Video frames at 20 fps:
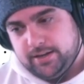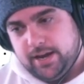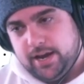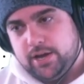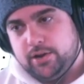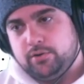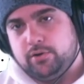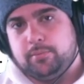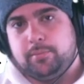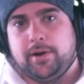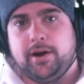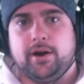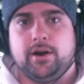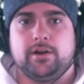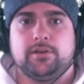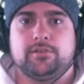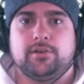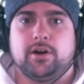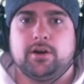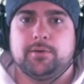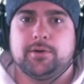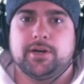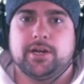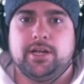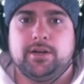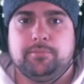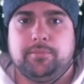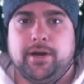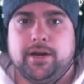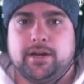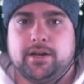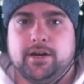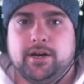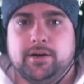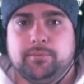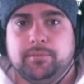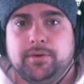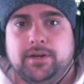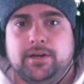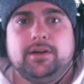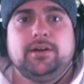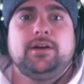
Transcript: down, repairing his armor, getting back up,